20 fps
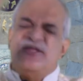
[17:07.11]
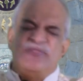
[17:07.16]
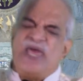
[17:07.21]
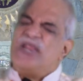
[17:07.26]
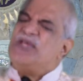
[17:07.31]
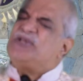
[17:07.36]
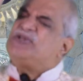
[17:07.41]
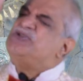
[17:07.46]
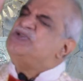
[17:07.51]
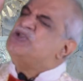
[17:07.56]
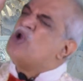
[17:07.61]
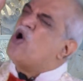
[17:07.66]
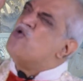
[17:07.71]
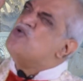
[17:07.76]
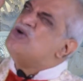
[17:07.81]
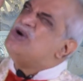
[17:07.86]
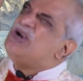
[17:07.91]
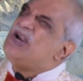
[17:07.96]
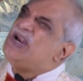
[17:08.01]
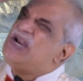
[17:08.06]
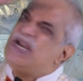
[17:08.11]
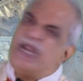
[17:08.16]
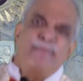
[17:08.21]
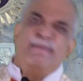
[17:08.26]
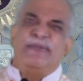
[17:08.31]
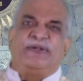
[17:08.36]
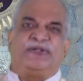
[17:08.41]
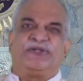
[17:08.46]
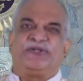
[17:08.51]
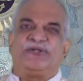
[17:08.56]
There is no
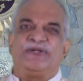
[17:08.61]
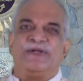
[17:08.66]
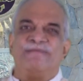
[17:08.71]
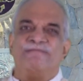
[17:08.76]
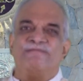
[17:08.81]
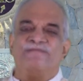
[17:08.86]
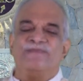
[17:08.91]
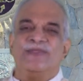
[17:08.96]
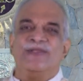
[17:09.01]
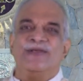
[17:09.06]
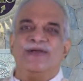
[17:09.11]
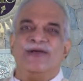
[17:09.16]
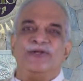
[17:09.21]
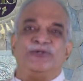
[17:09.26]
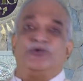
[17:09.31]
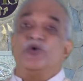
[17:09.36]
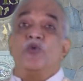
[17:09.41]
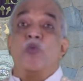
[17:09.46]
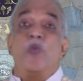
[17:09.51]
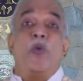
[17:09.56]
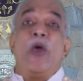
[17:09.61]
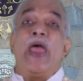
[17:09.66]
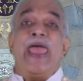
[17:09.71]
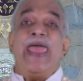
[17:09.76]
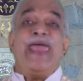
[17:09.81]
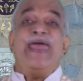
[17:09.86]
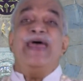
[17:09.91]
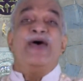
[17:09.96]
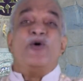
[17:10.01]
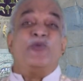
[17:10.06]
limit to
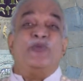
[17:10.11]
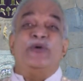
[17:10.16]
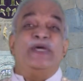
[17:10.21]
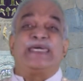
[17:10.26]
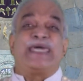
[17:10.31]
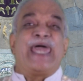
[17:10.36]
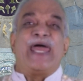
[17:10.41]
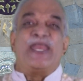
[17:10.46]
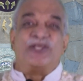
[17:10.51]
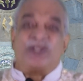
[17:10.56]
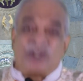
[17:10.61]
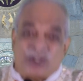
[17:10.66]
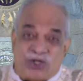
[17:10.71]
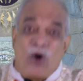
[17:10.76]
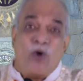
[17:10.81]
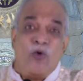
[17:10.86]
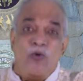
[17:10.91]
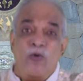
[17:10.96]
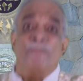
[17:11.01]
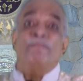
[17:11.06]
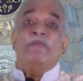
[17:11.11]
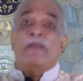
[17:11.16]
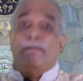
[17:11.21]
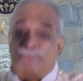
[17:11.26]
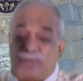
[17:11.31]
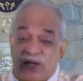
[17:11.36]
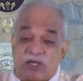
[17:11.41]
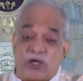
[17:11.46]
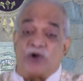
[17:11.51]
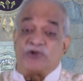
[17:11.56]
where we can go
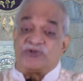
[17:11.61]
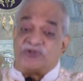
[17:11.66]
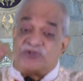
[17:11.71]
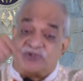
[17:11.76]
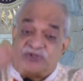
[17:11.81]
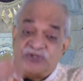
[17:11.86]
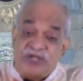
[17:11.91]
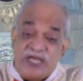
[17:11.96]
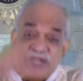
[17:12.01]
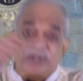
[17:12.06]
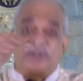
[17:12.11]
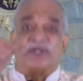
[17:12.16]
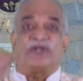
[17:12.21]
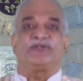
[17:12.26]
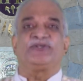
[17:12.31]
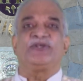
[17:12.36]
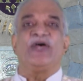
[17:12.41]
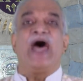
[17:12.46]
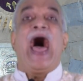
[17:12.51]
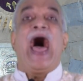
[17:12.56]
because Jesus